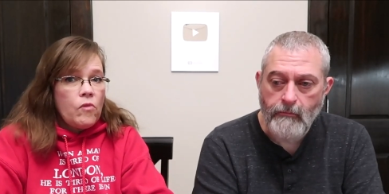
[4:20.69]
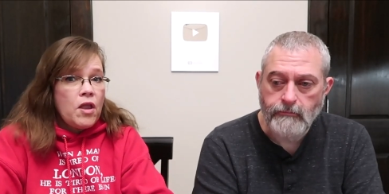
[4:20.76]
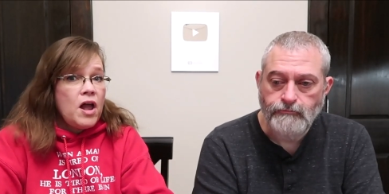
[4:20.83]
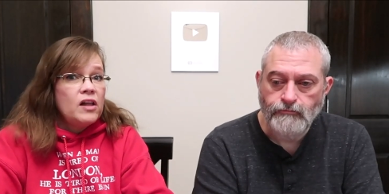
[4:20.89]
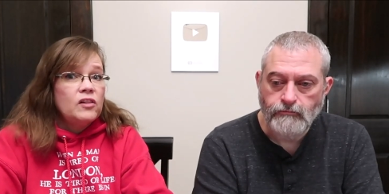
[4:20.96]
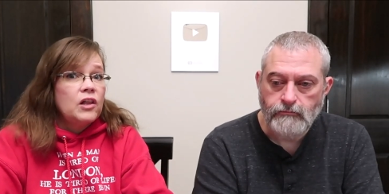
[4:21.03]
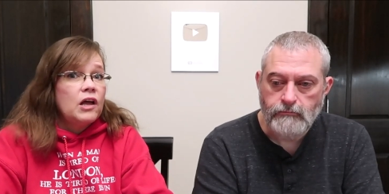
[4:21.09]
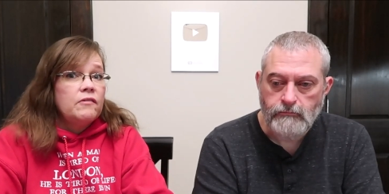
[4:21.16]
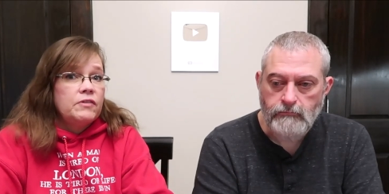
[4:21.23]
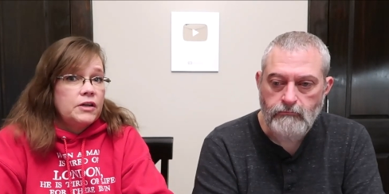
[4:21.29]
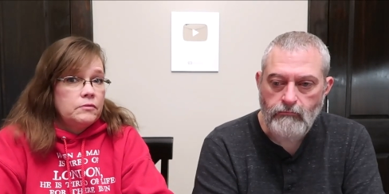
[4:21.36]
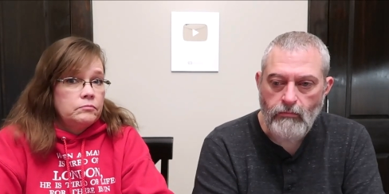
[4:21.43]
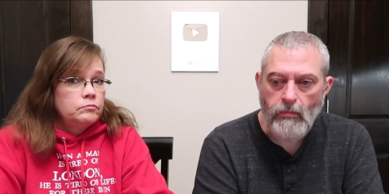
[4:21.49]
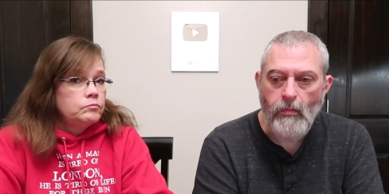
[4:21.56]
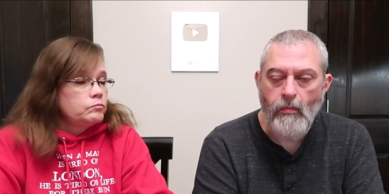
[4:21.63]
Speaker 1: I love it.
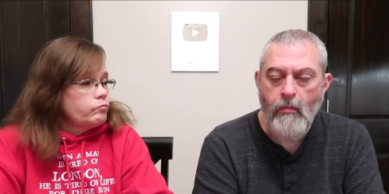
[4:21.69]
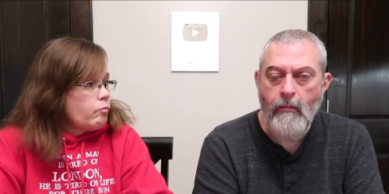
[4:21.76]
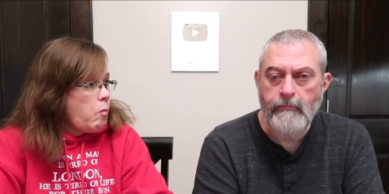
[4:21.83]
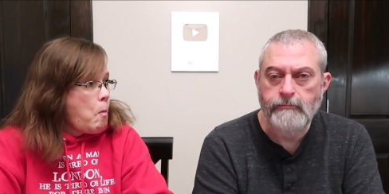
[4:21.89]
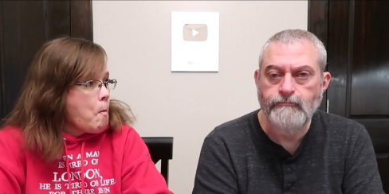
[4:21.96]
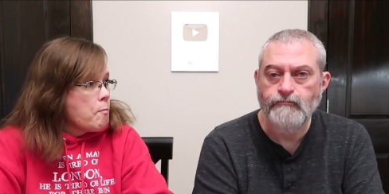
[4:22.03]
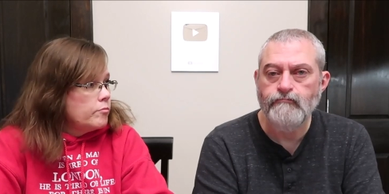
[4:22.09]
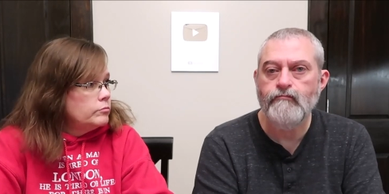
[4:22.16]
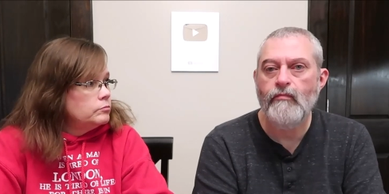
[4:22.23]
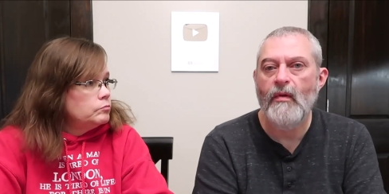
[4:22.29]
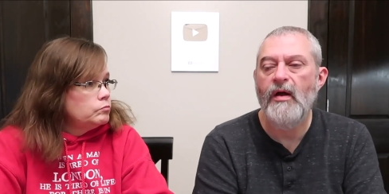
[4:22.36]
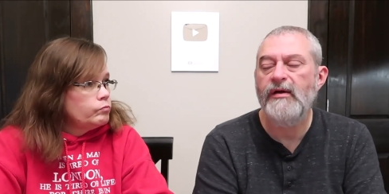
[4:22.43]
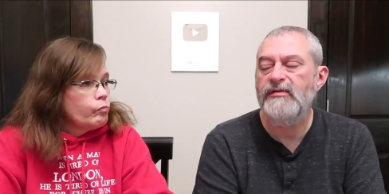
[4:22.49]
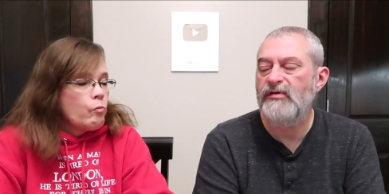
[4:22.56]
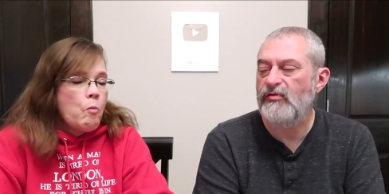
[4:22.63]
Mm -hmm.
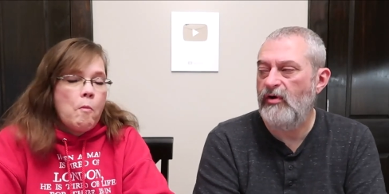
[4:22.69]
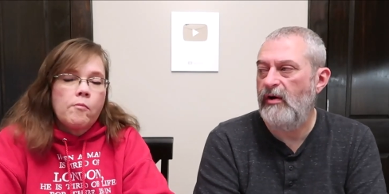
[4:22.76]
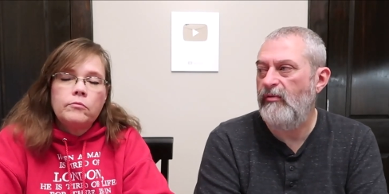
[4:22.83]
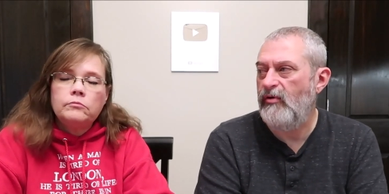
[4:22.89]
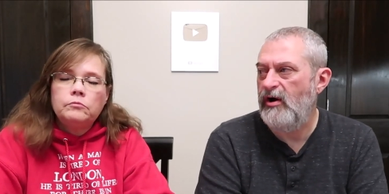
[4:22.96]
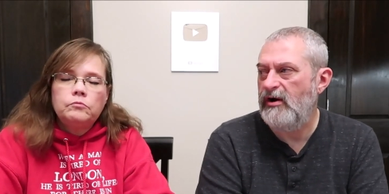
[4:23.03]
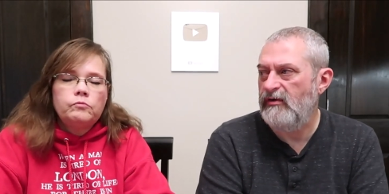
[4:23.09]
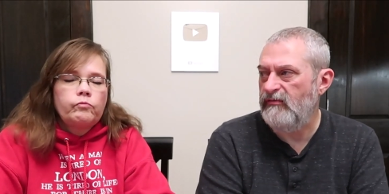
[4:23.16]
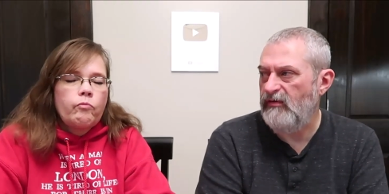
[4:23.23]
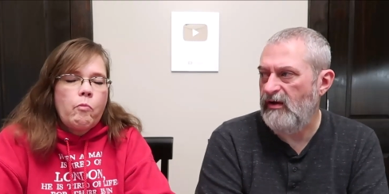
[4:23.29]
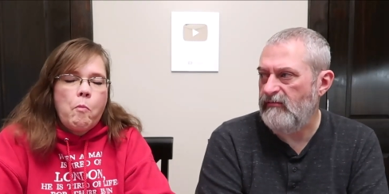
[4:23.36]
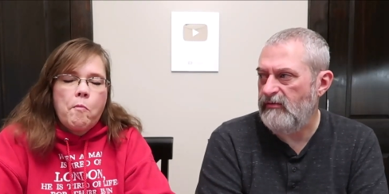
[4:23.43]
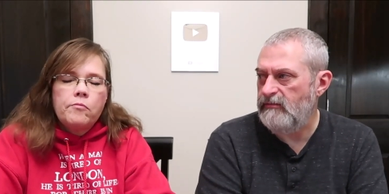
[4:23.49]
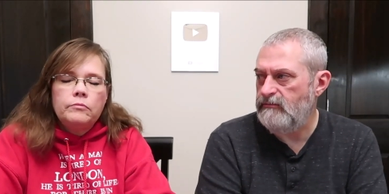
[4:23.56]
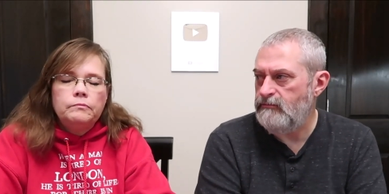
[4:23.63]
I get the graham cracker
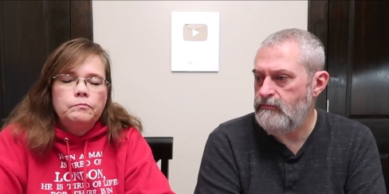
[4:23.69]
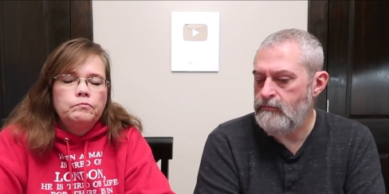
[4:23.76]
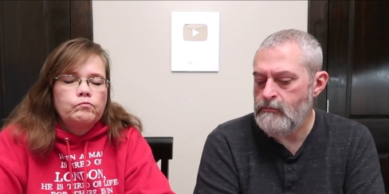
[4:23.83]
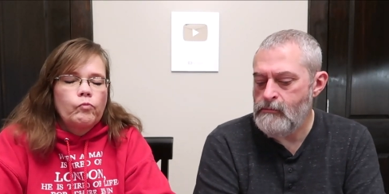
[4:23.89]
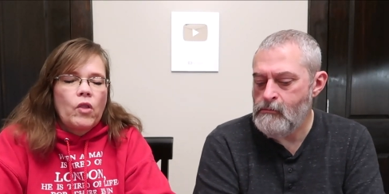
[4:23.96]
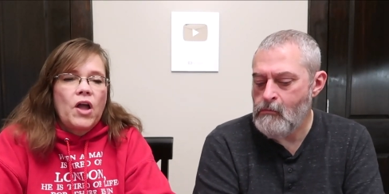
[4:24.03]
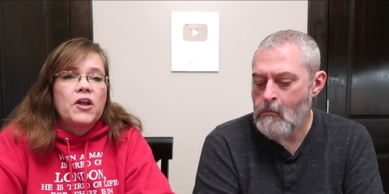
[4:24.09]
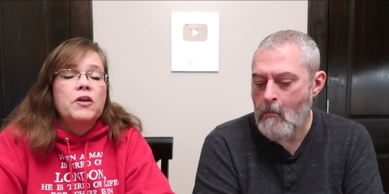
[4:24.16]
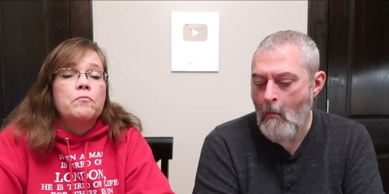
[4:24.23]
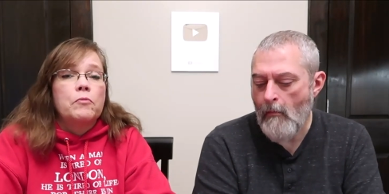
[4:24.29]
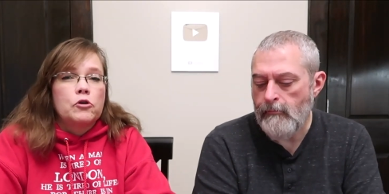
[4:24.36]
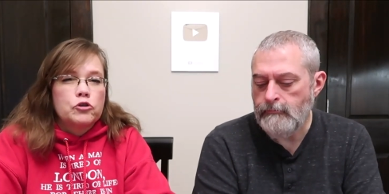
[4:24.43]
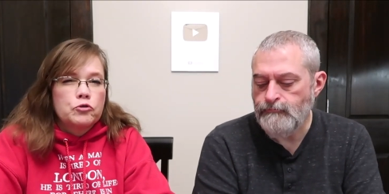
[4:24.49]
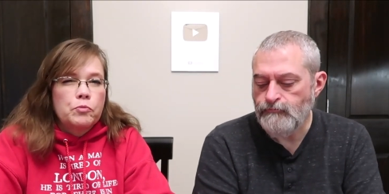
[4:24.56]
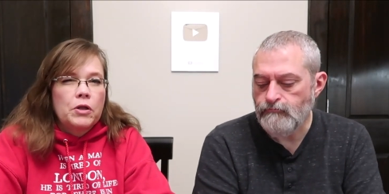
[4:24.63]
flavor.
Speaker 2: I get
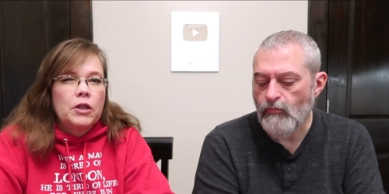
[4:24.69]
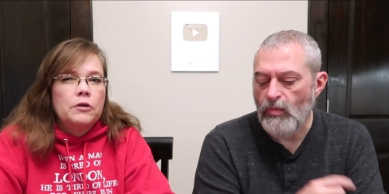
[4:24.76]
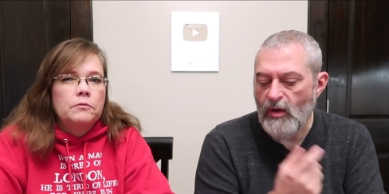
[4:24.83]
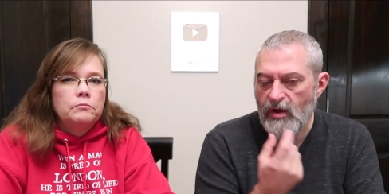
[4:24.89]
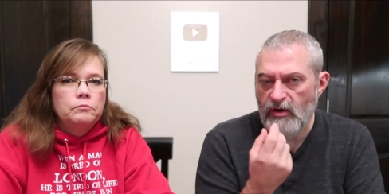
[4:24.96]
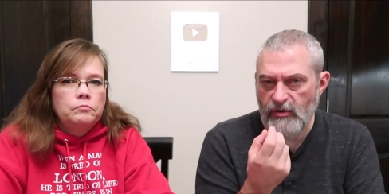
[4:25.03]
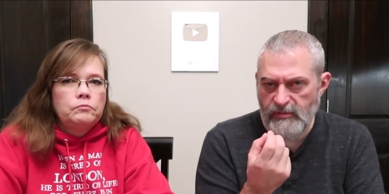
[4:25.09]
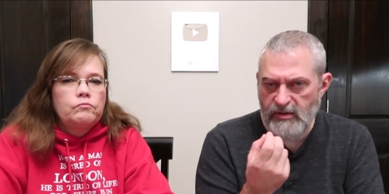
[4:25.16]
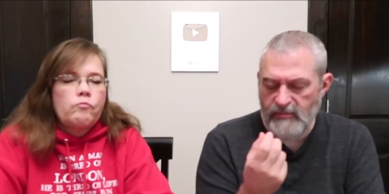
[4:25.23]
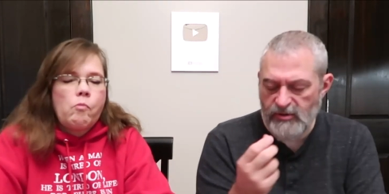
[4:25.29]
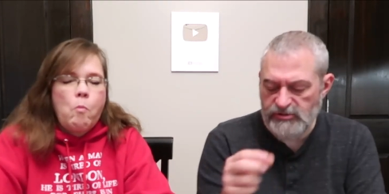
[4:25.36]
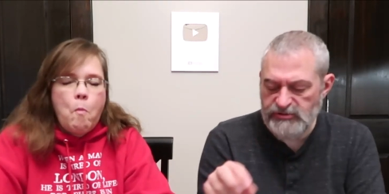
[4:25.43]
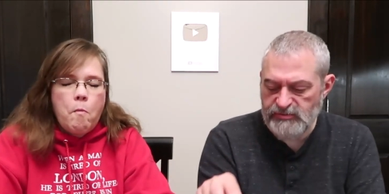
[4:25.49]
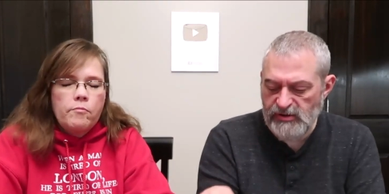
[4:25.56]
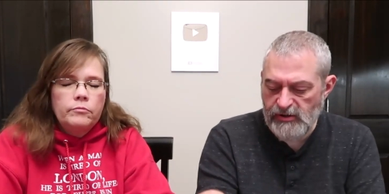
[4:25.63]
marshmallow. And a
Speaker 1: little bit of
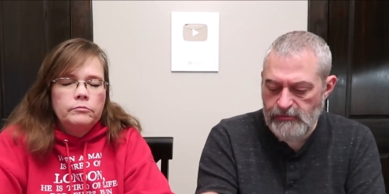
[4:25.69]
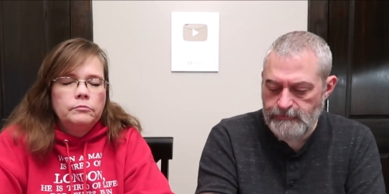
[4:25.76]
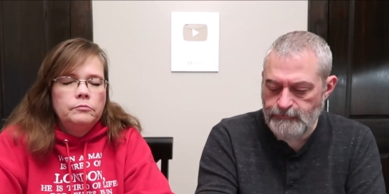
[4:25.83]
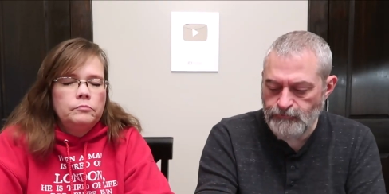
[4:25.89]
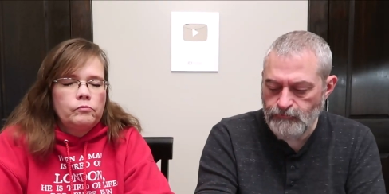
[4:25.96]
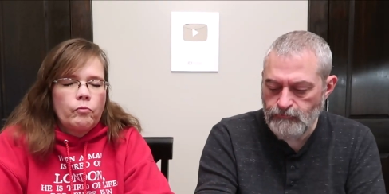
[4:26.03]
marshmallow. Mm.